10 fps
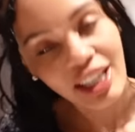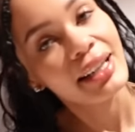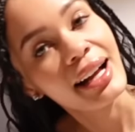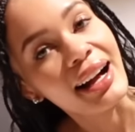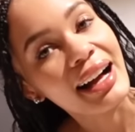
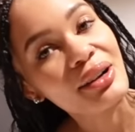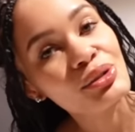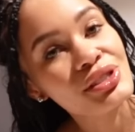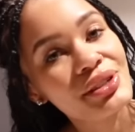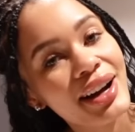and yeah, I will
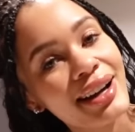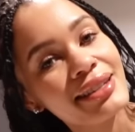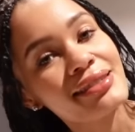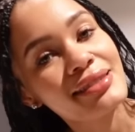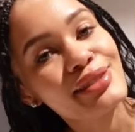see you
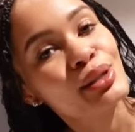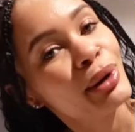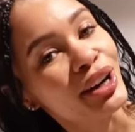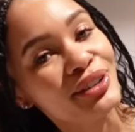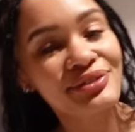guys tomorrow.